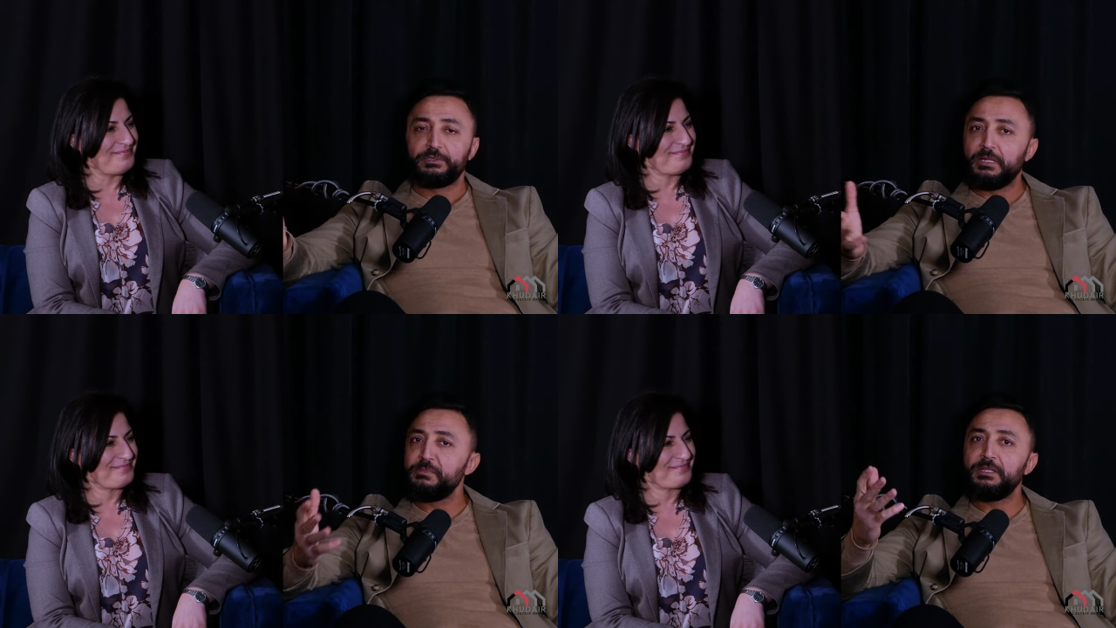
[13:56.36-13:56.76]

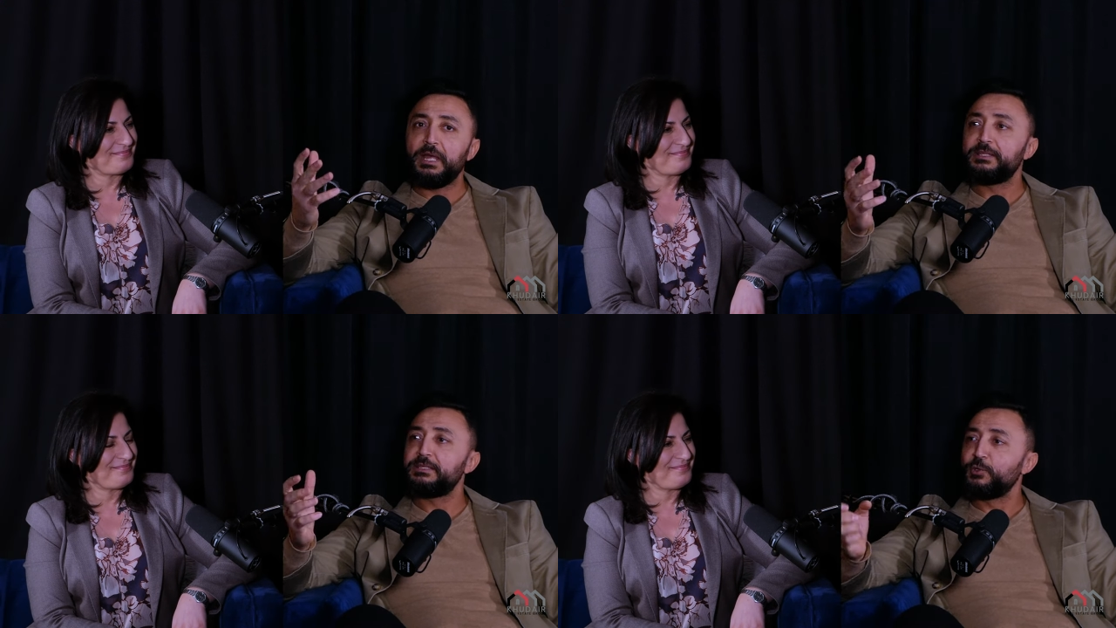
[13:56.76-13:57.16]
Speaker 1: Tell me
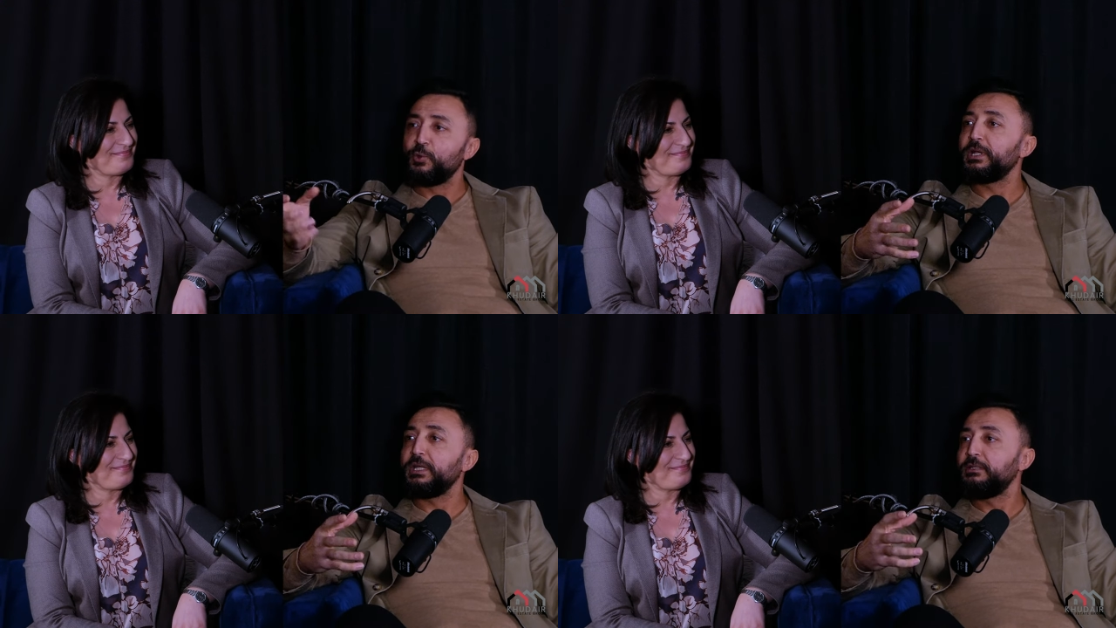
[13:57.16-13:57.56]
that
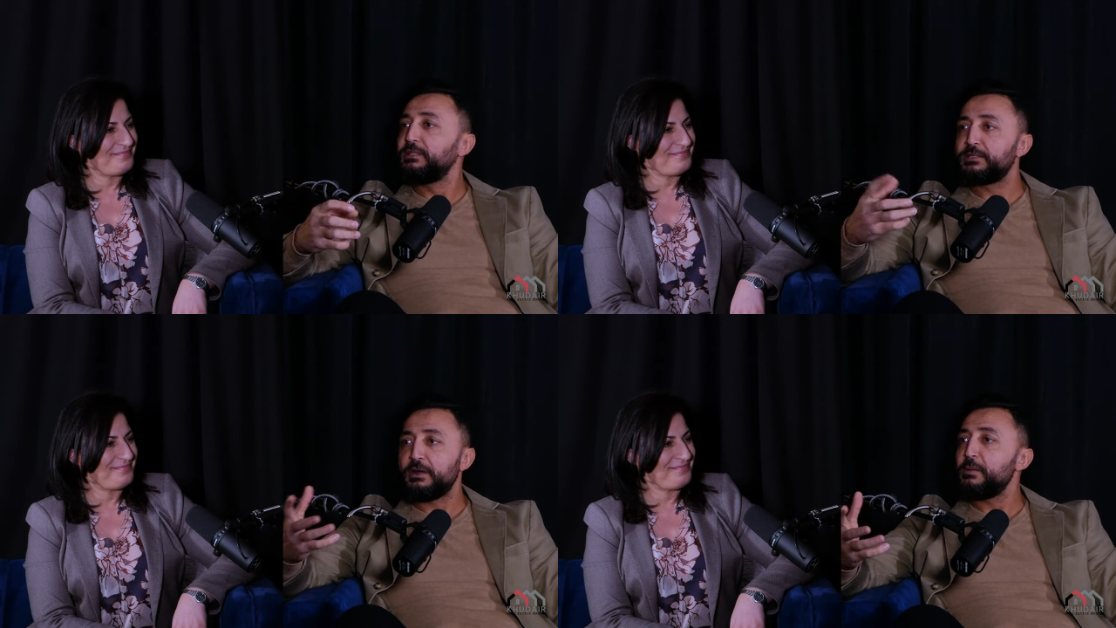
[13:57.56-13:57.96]
story.
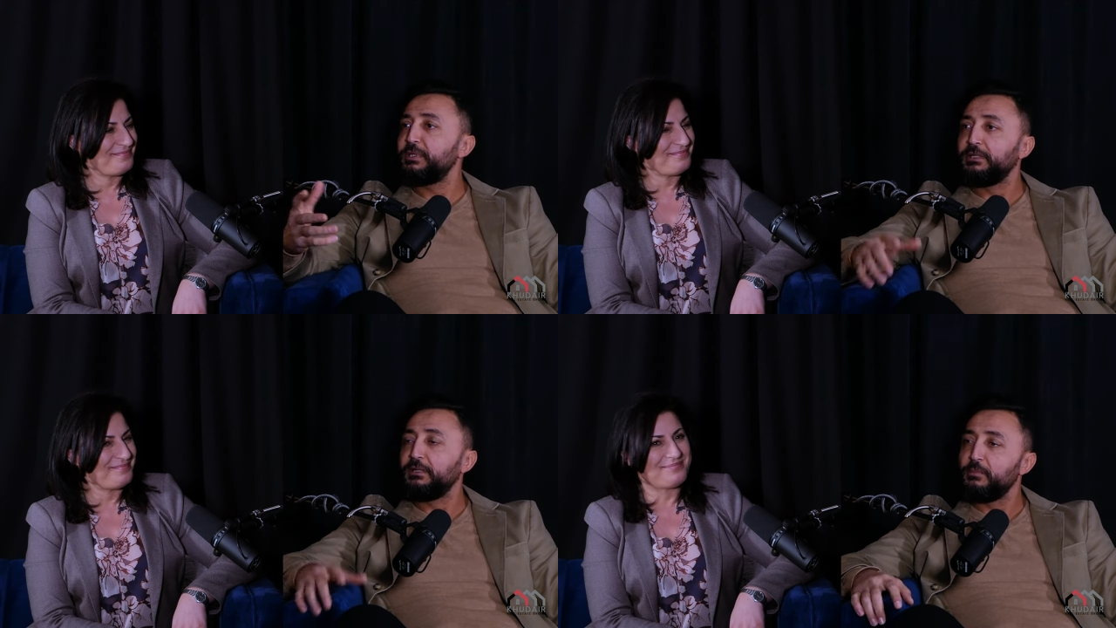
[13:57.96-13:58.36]
Describe it
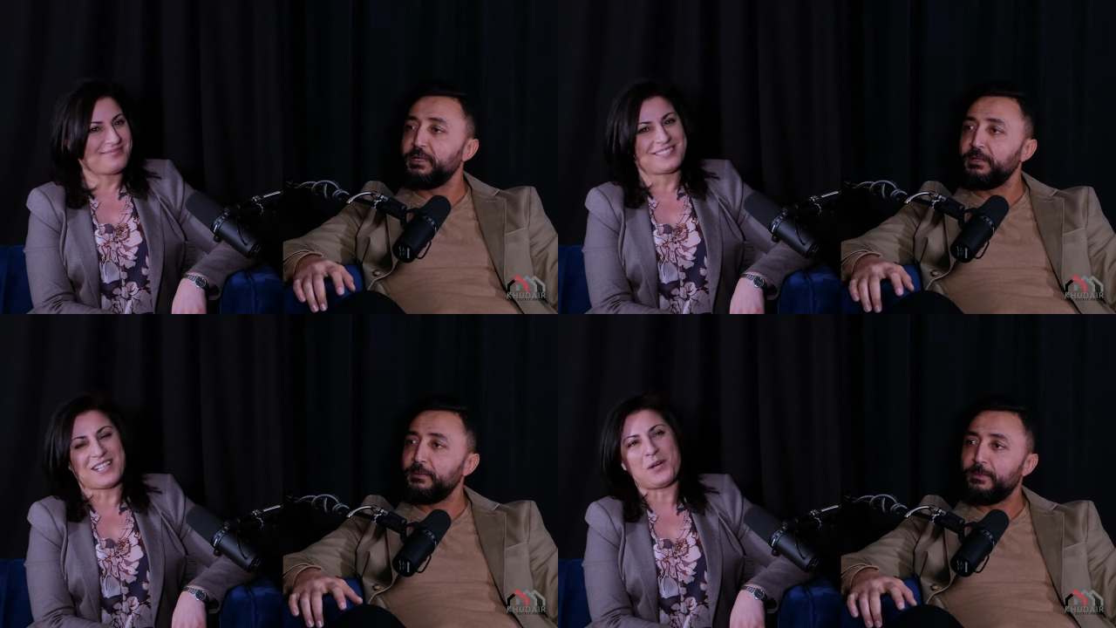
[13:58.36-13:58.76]
a little bit.
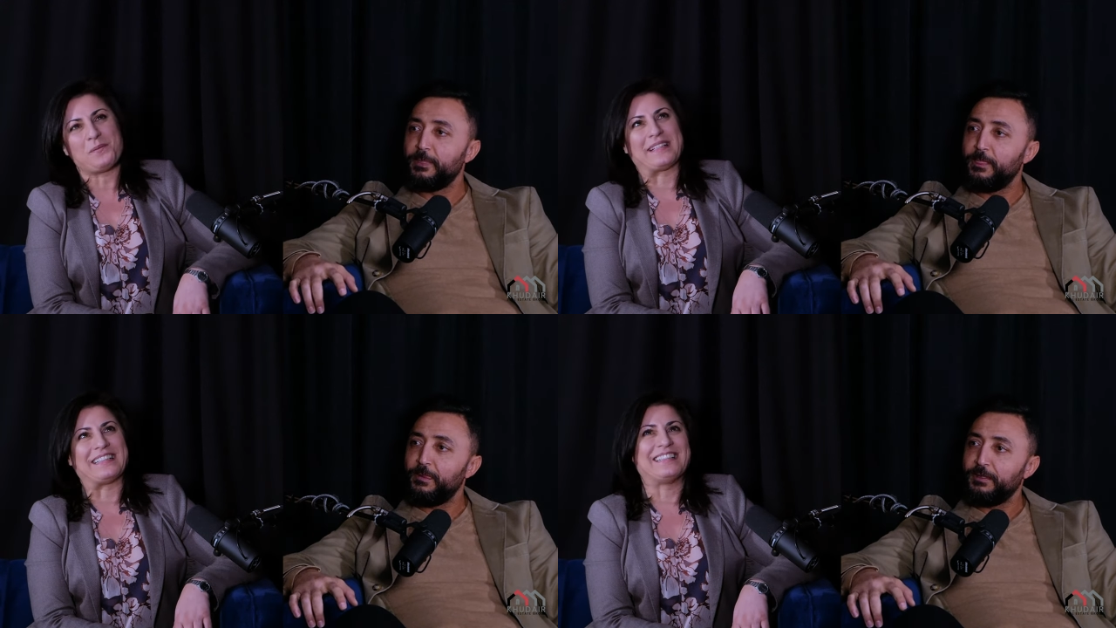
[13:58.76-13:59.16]
Speaker 2: Oh
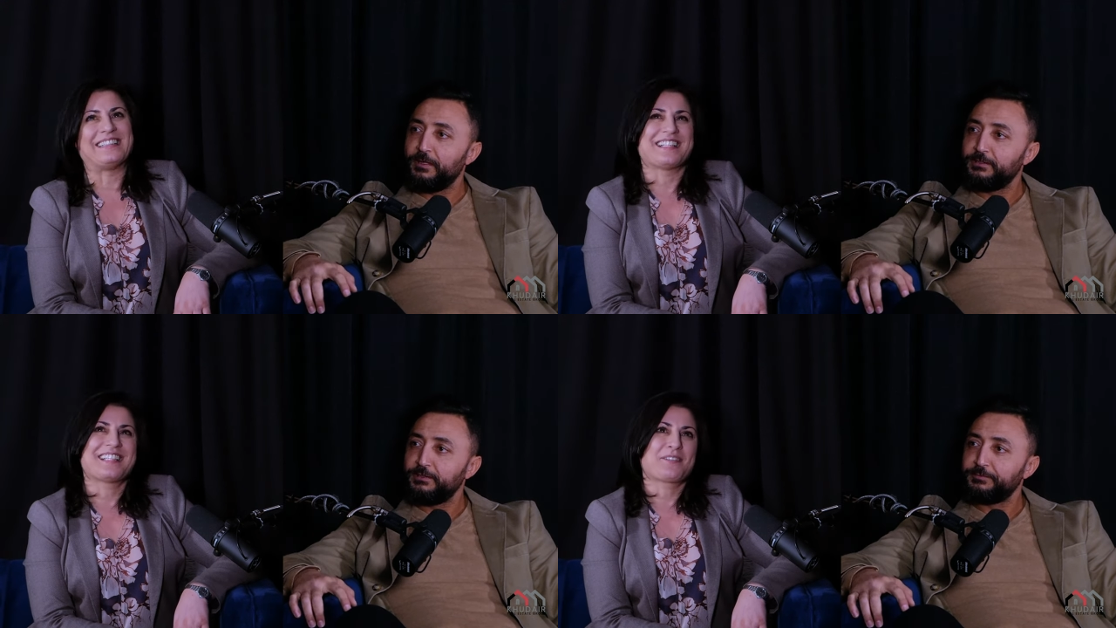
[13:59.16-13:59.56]
my
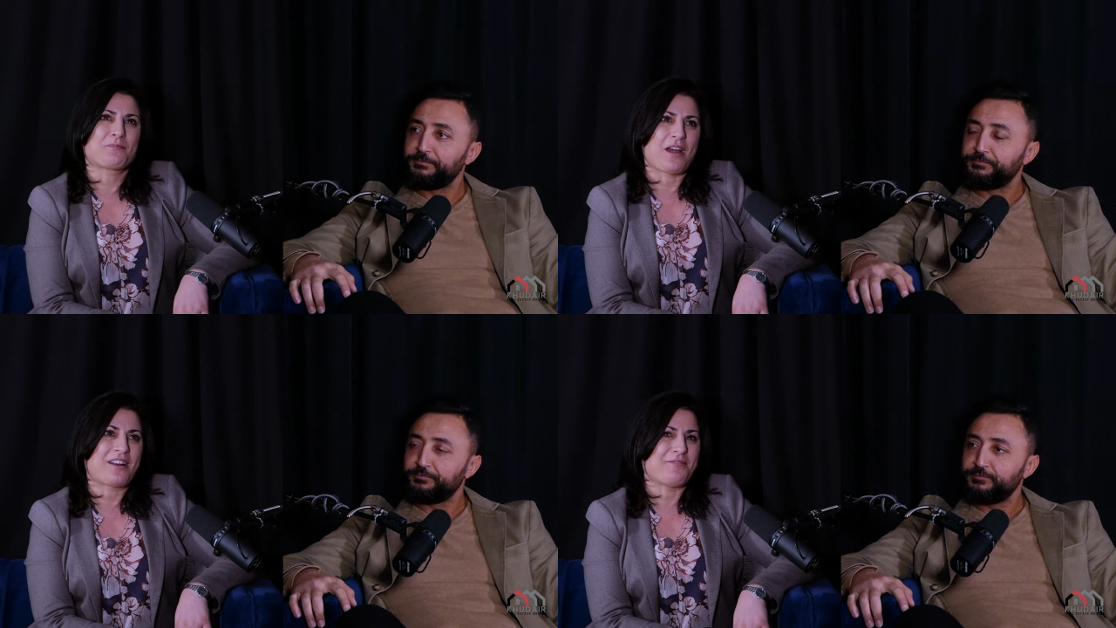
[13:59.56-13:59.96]
goodness!
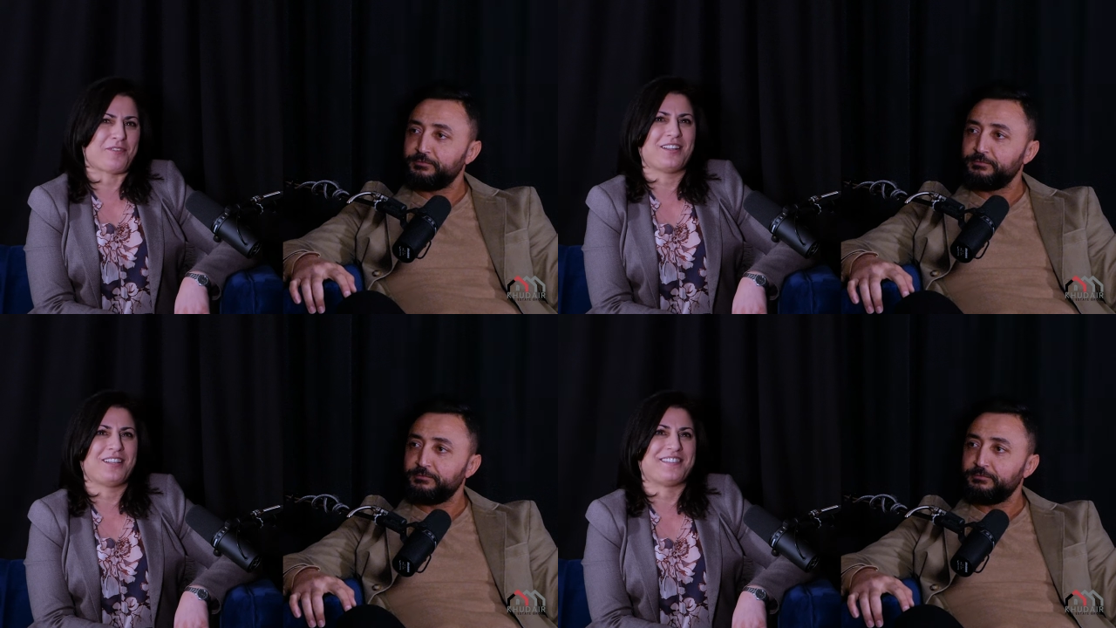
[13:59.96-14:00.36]
Proud of
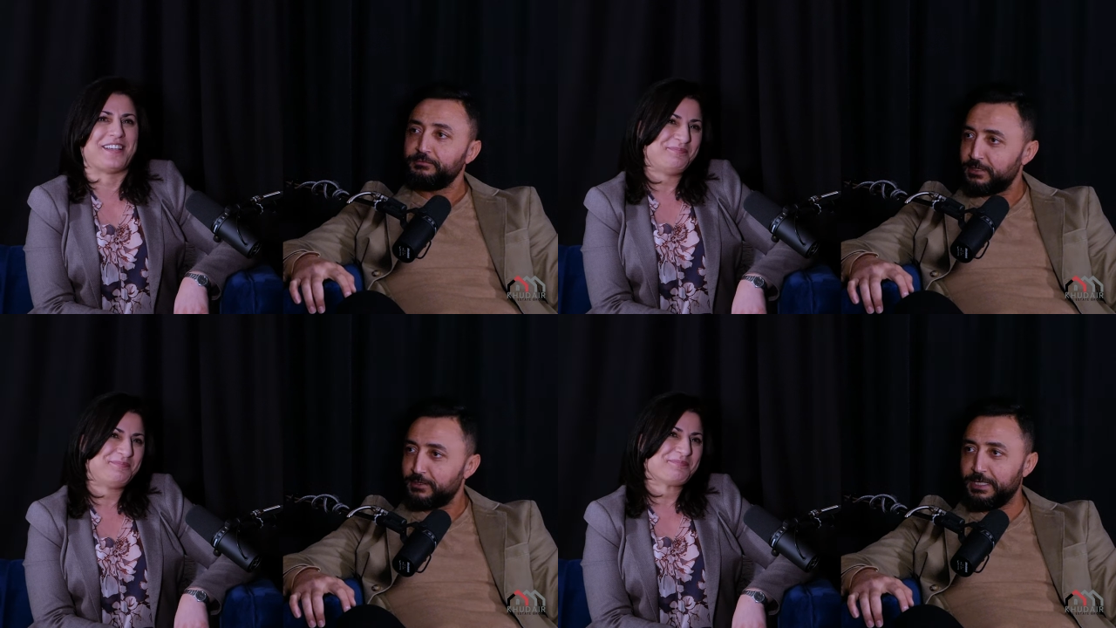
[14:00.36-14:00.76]
all of
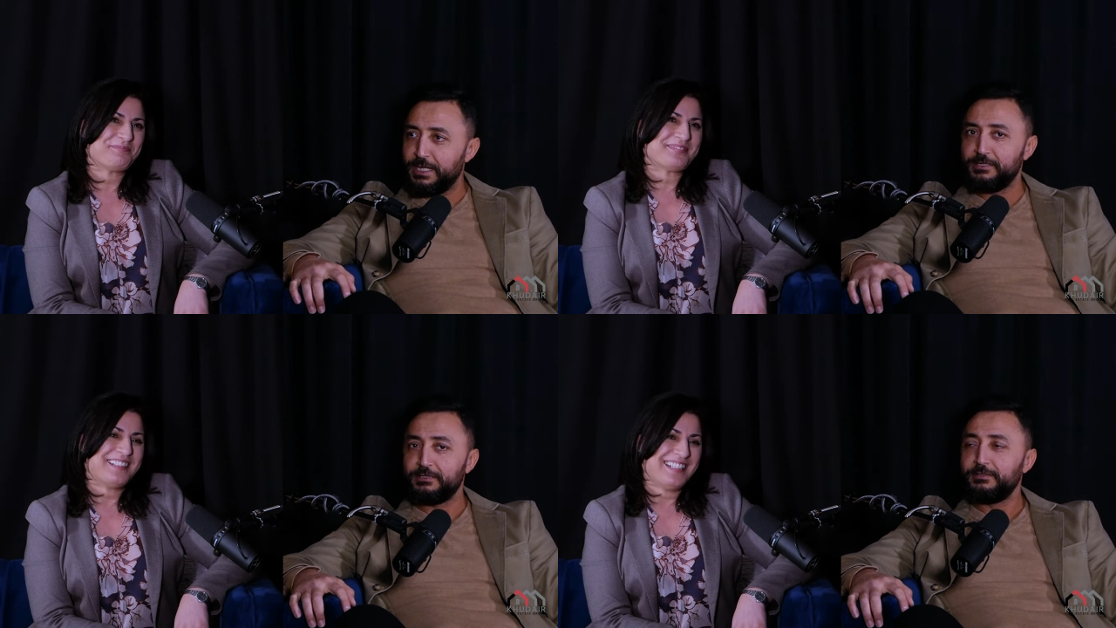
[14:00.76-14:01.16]
them. Good
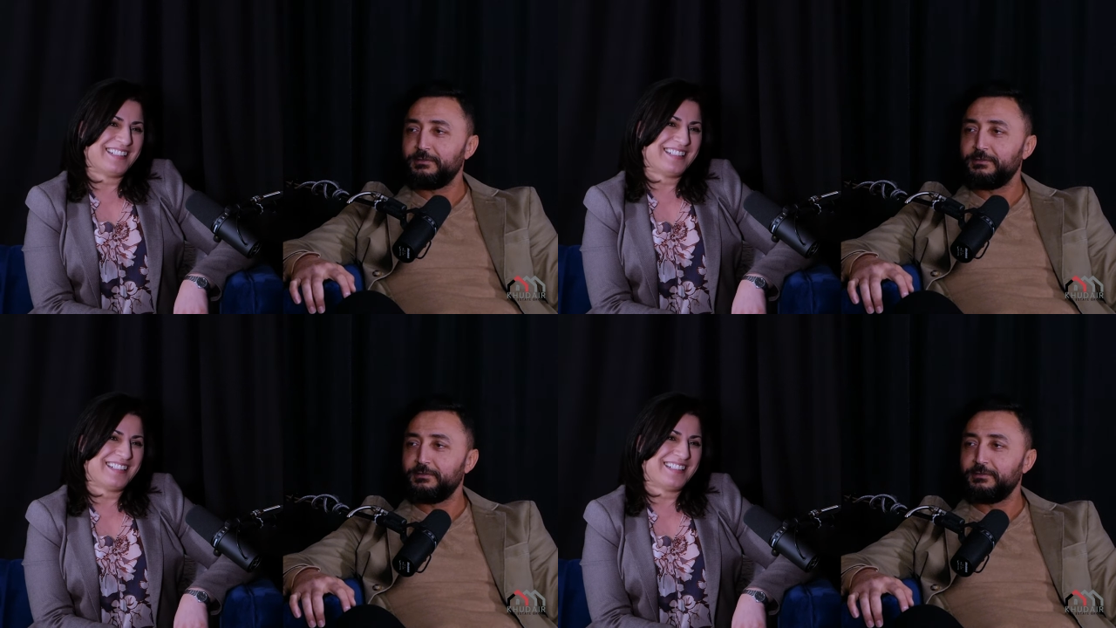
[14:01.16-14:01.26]
answer.